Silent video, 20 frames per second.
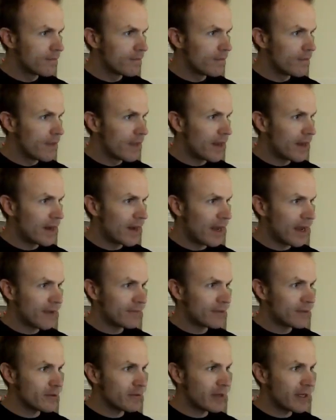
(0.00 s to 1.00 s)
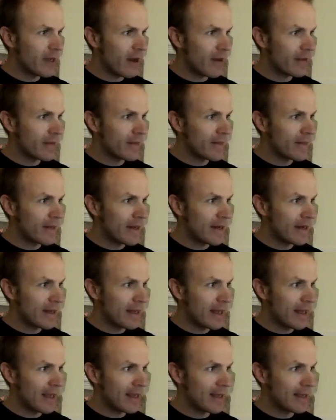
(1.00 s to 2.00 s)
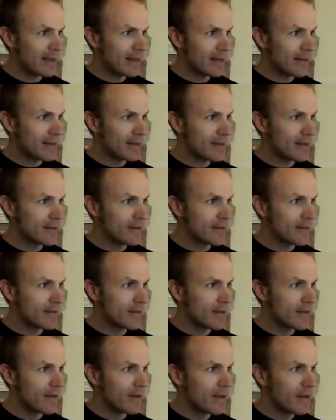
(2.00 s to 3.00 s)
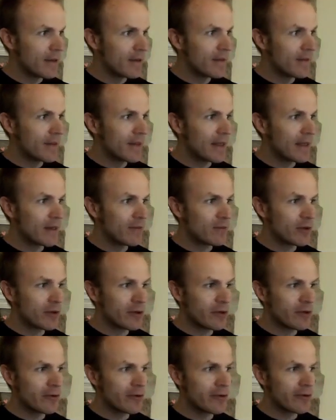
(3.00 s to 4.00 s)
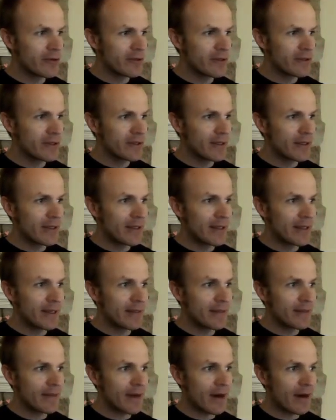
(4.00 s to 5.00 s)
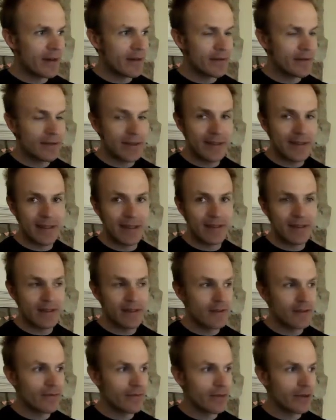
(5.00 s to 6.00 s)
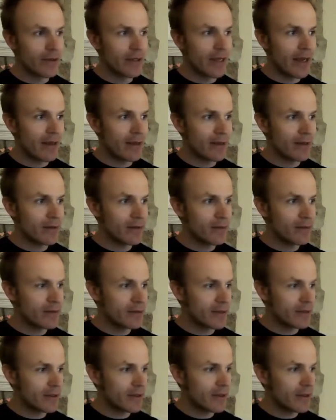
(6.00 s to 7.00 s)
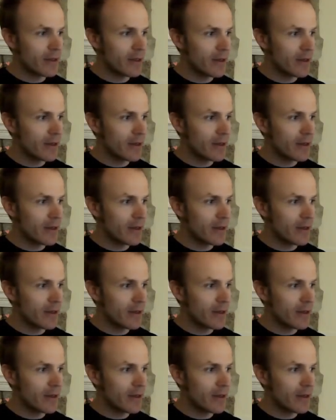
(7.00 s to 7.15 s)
and after we authenticate, then we're going to get the authorizations for that user.